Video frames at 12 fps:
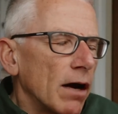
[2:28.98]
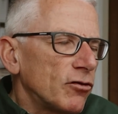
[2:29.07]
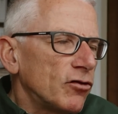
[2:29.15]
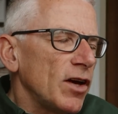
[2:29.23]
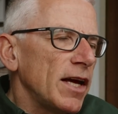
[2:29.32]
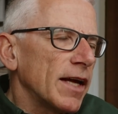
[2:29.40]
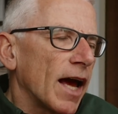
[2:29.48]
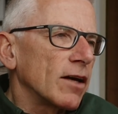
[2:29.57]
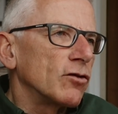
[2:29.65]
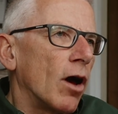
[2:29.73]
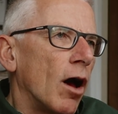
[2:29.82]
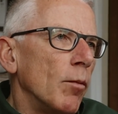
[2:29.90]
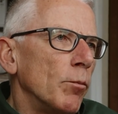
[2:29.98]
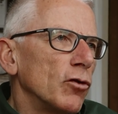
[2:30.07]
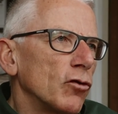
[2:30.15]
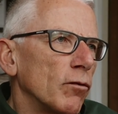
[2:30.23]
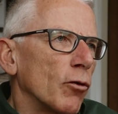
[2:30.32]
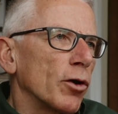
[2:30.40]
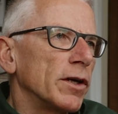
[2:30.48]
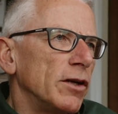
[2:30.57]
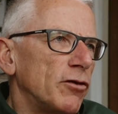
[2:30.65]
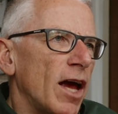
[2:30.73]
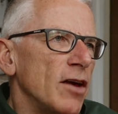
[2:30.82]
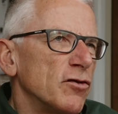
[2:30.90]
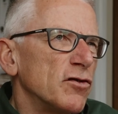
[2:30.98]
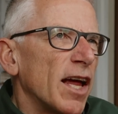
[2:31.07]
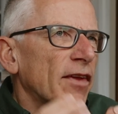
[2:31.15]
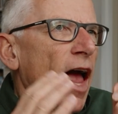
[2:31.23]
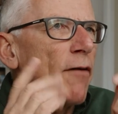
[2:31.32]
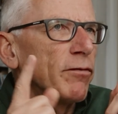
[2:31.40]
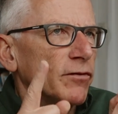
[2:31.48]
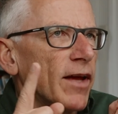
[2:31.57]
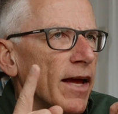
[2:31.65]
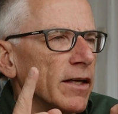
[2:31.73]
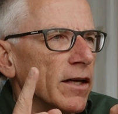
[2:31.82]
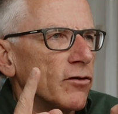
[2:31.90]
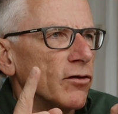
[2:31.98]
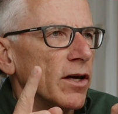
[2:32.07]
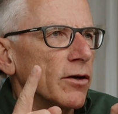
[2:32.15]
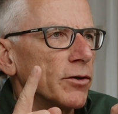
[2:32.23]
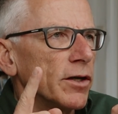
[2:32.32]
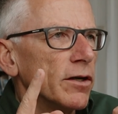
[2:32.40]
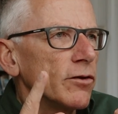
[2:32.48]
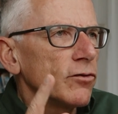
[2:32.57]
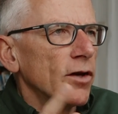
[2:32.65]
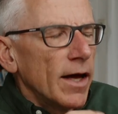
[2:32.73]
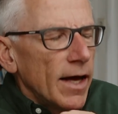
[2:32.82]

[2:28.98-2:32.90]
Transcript: I've seen examples of organizations that have taken it serious.